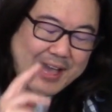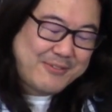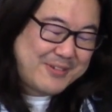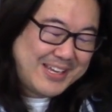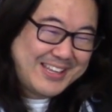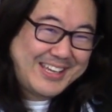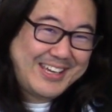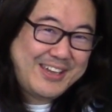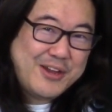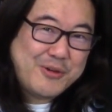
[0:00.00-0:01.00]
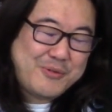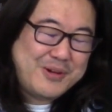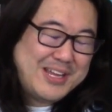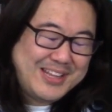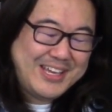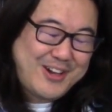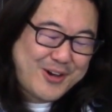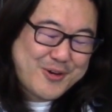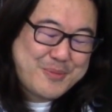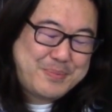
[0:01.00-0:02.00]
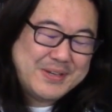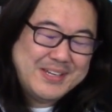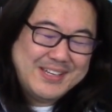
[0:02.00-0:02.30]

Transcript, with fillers: I really really hope